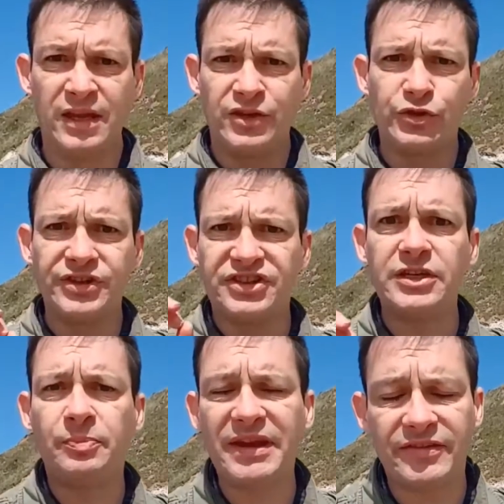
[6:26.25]
So it
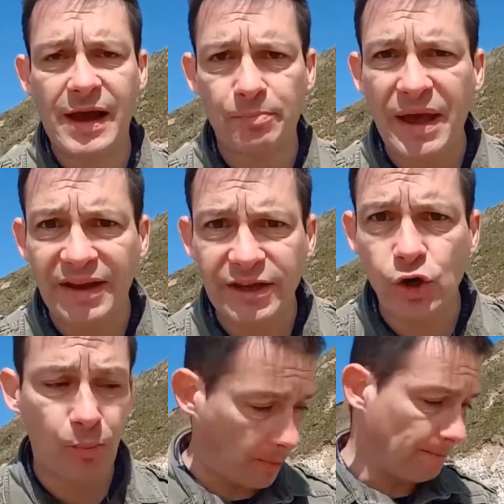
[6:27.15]
did pick that penny
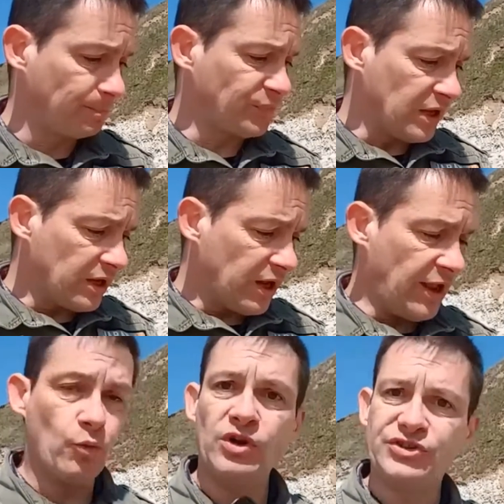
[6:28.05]
up.
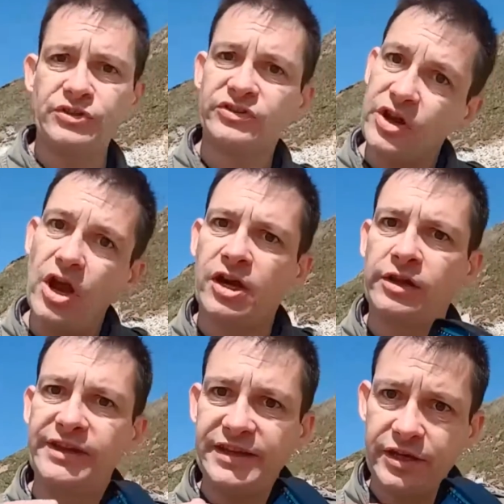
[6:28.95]
It wasn't a
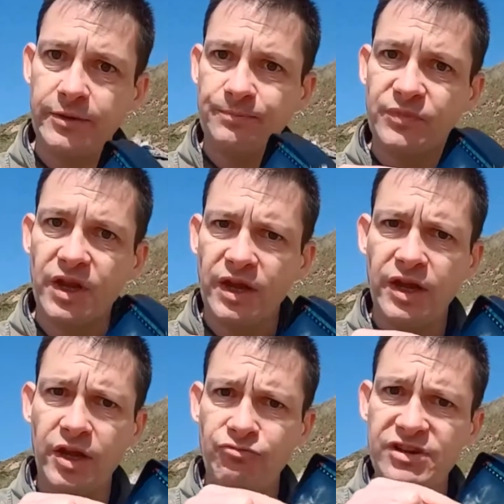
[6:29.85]
clear
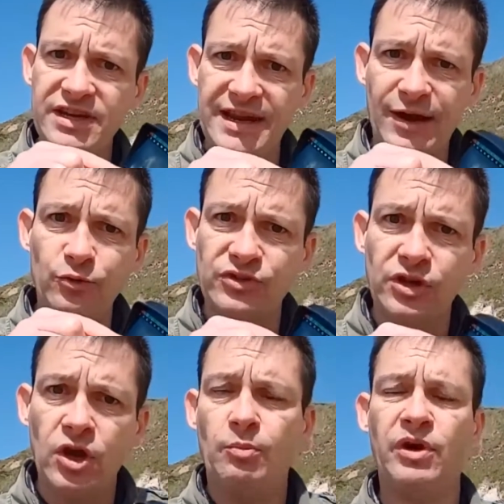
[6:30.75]
readout,
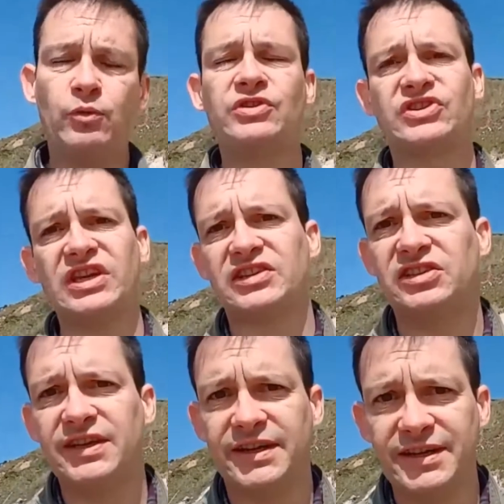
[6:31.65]
but it was
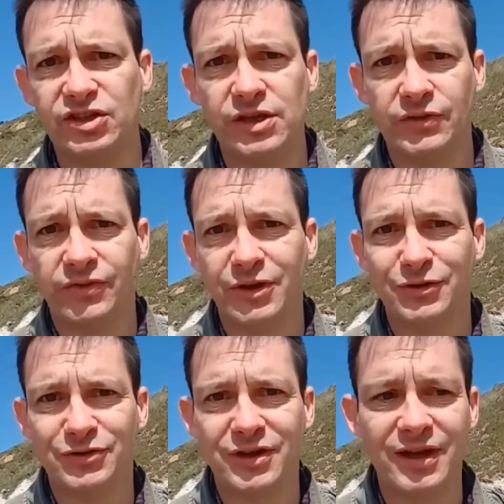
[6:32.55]
16 inches for
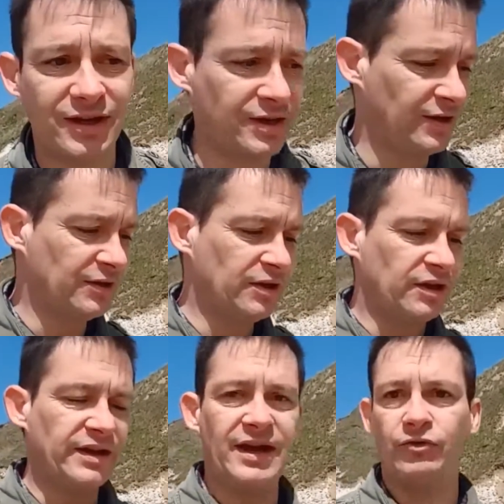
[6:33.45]
God's sake.
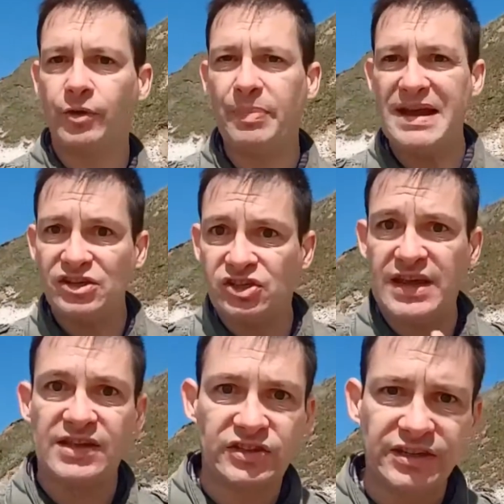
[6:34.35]
Now the bench
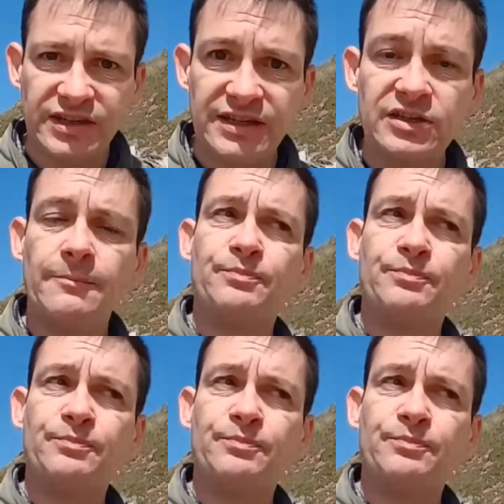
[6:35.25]
test I did,